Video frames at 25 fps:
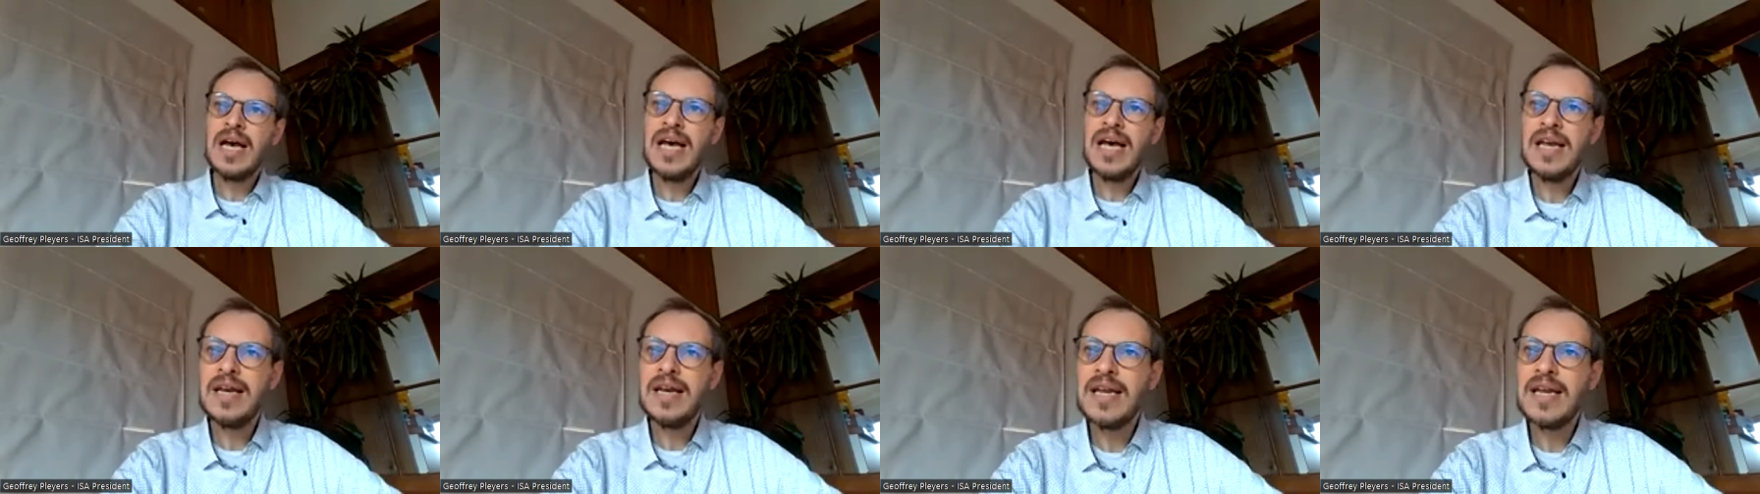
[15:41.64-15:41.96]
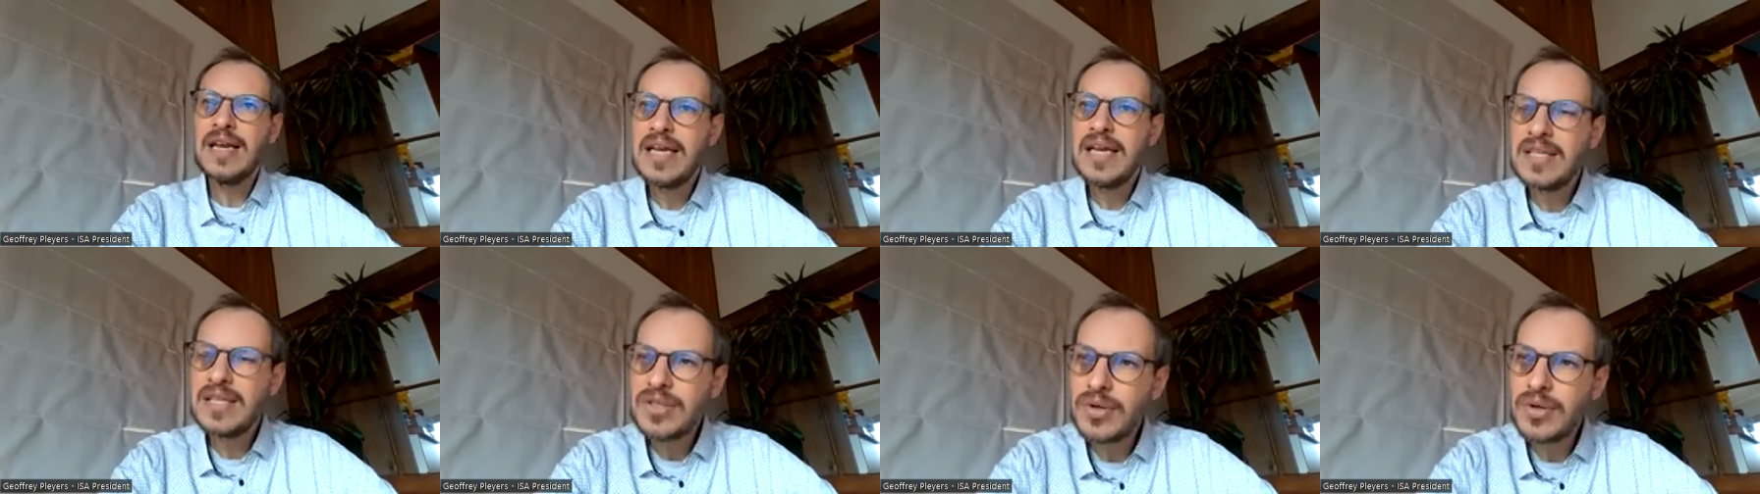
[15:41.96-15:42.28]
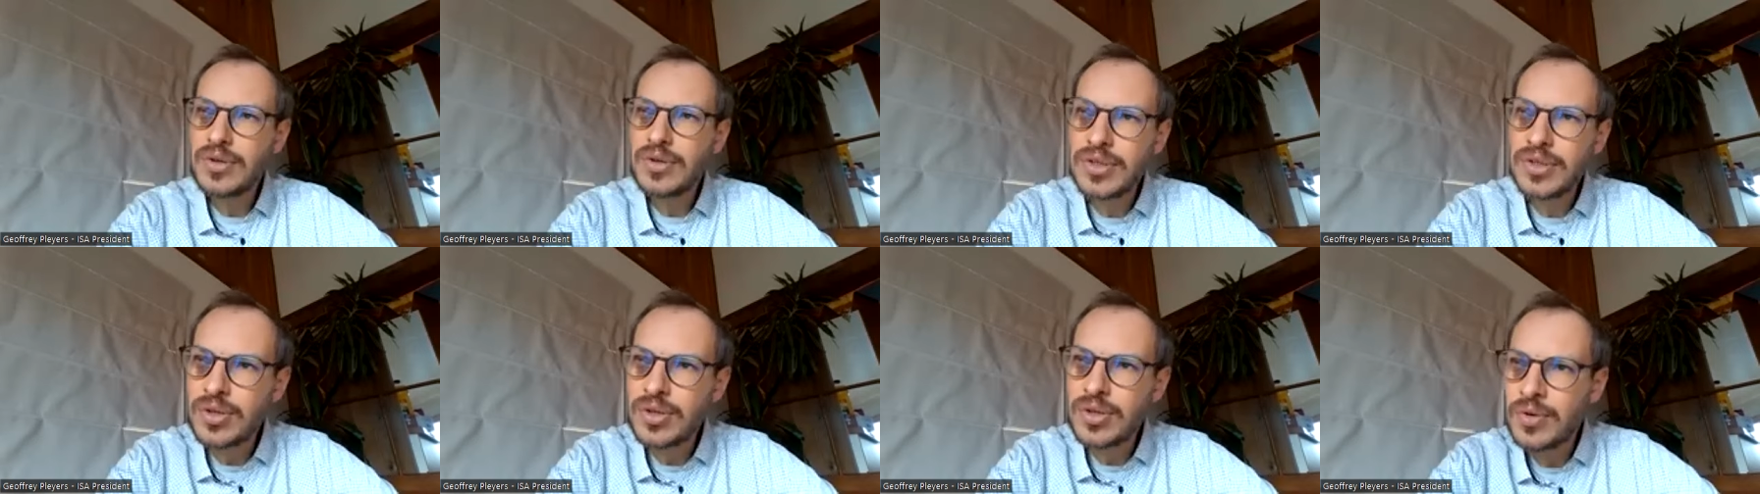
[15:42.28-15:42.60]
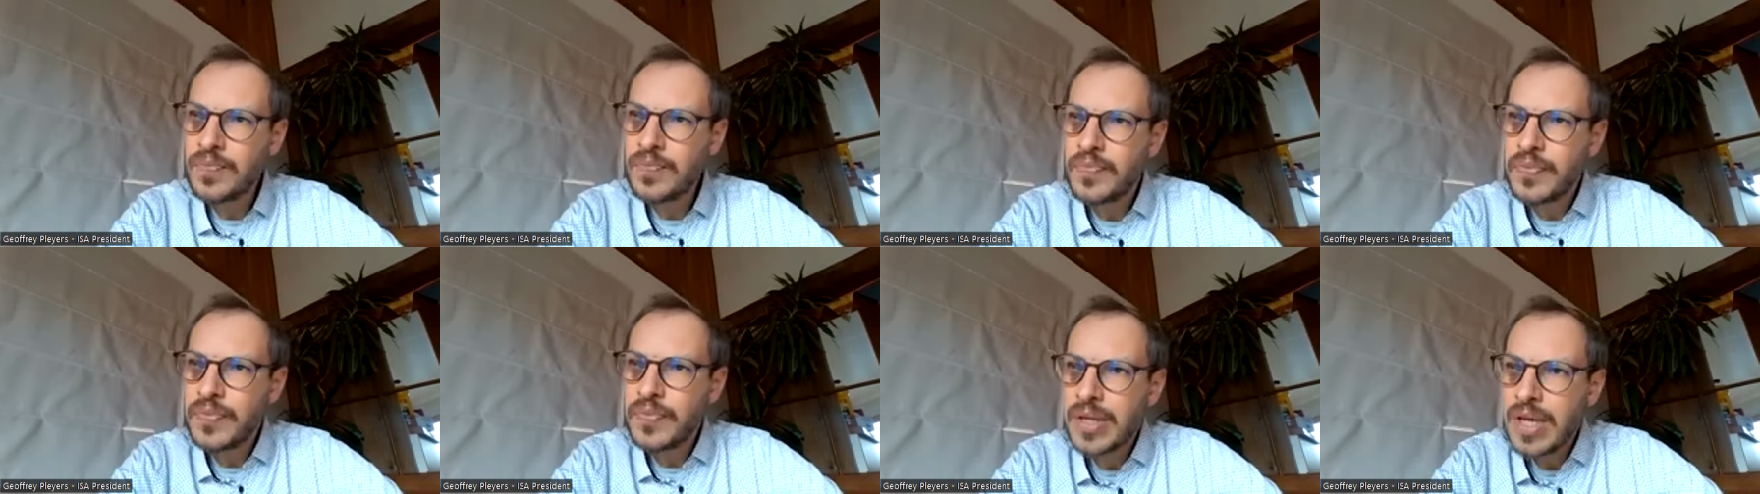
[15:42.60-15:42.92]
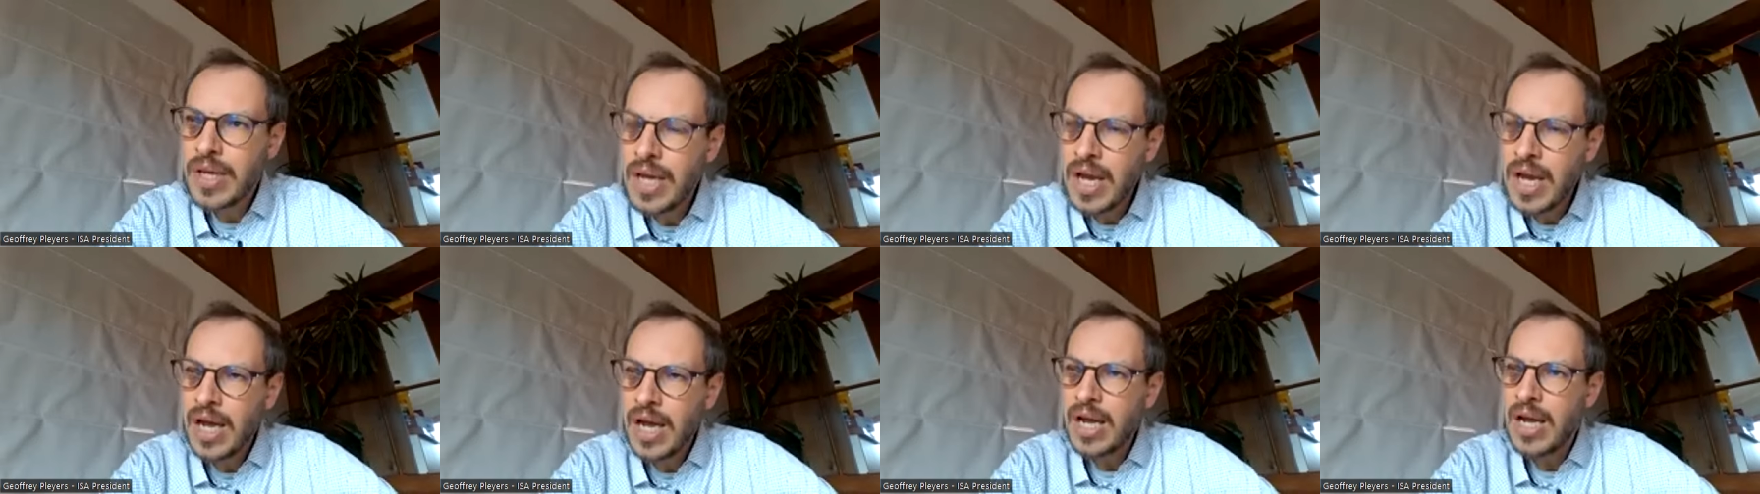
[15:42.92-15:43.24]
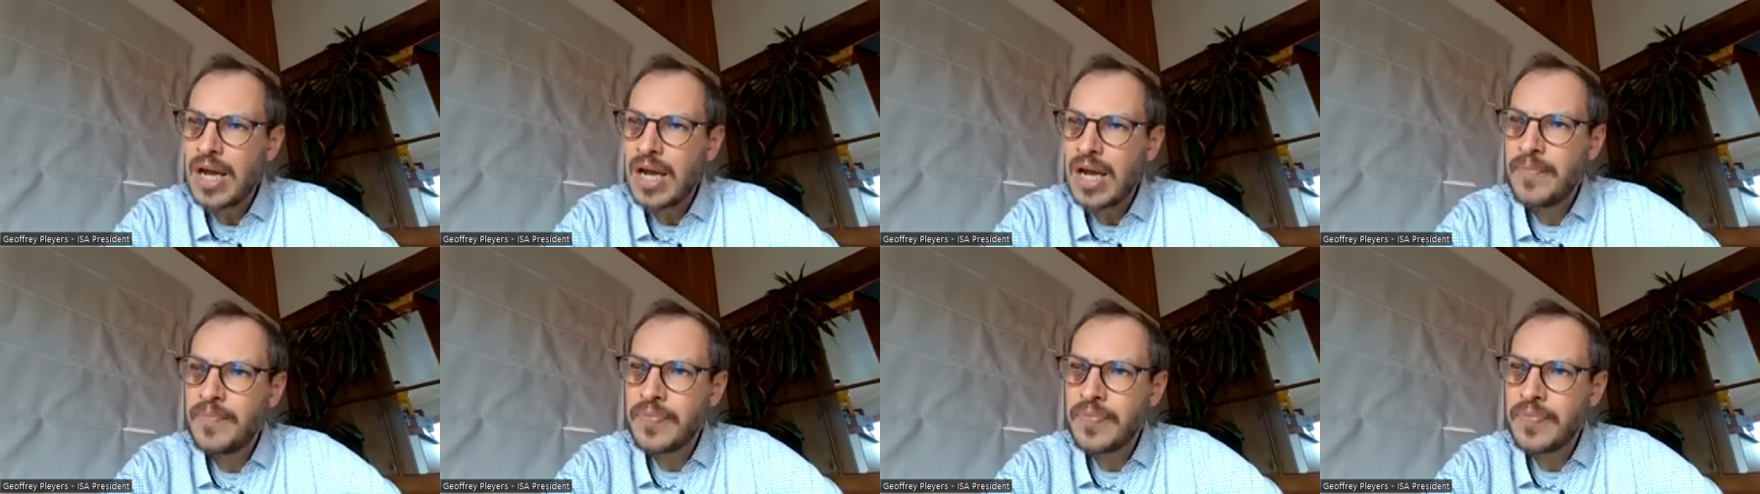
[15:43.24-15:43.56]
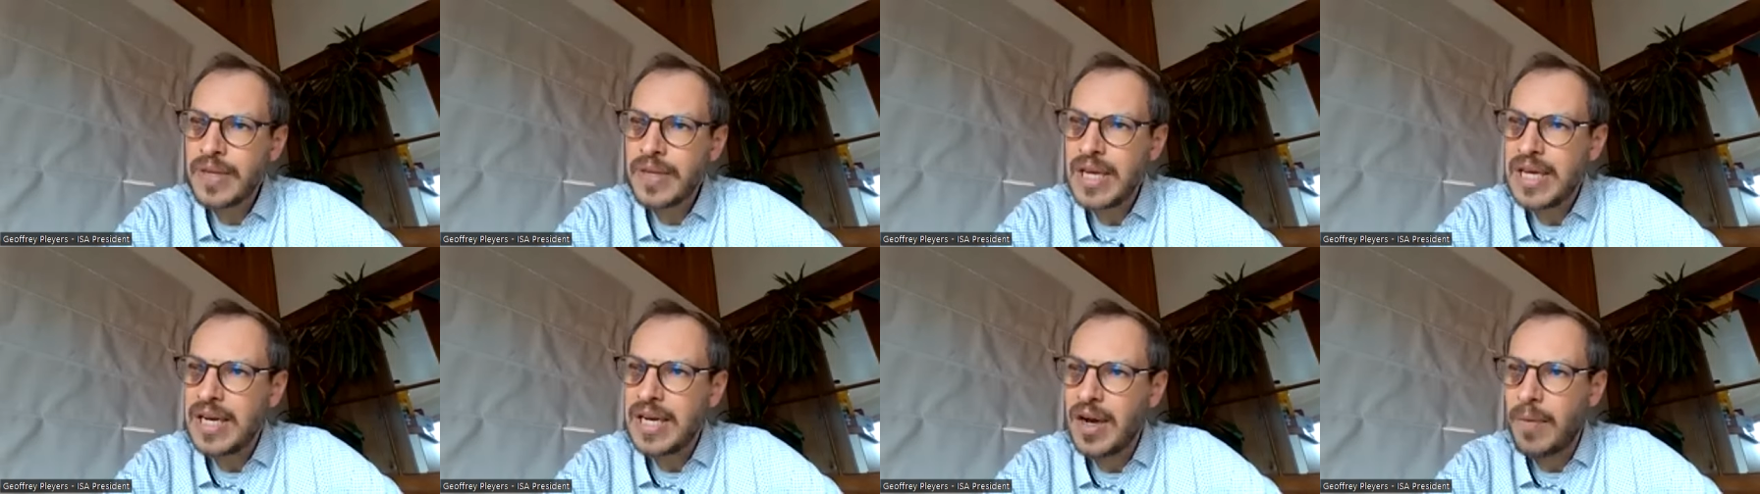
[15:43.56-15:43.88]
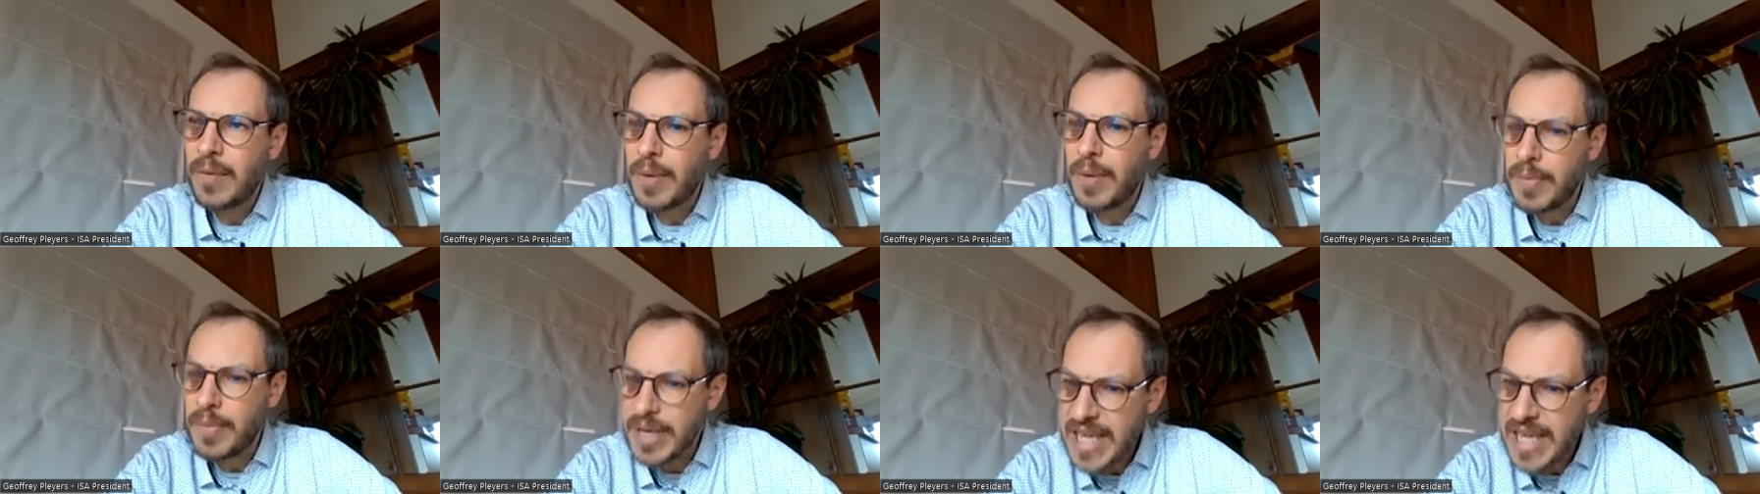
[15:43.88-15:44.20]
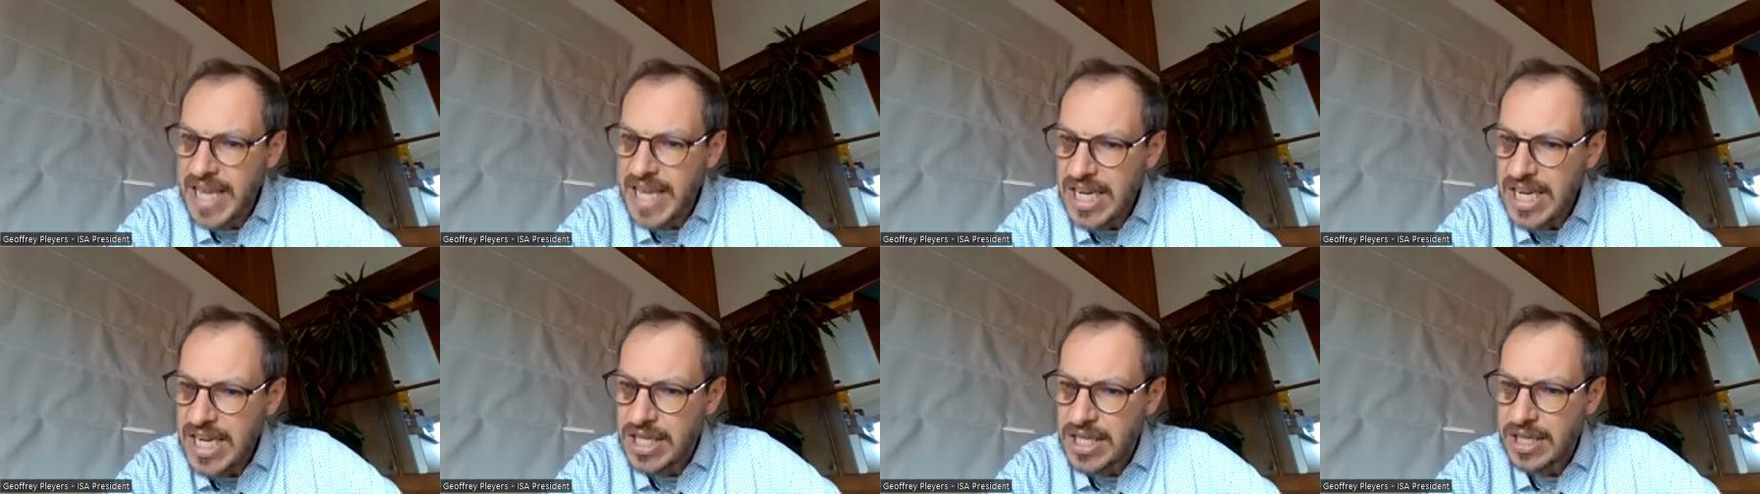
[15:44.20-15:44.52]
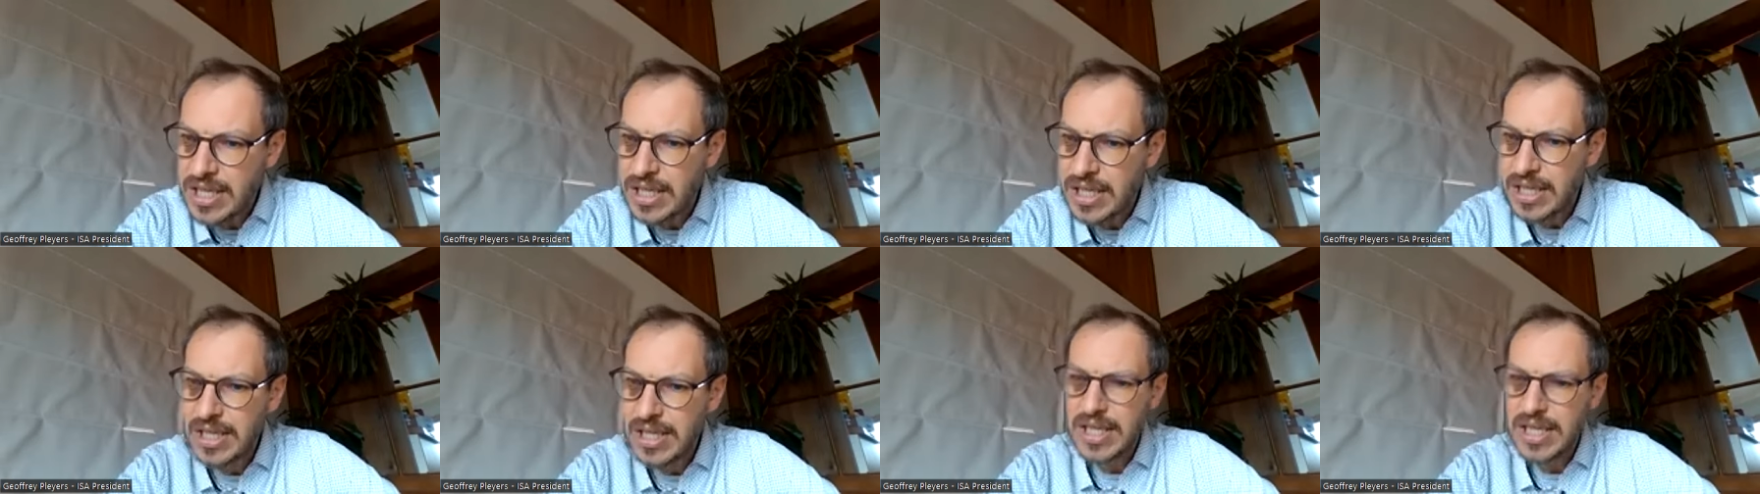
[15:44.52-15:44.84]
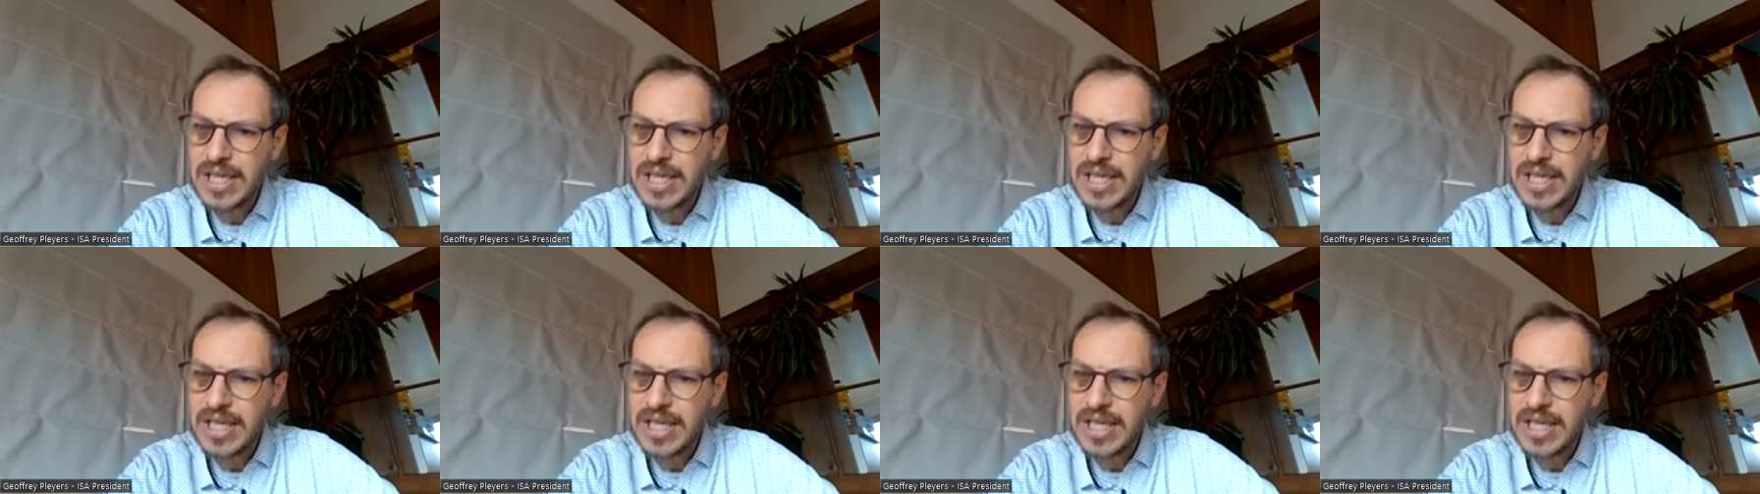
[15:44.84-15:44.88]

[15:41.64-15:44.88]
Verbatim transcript: And it's also um, in our publication,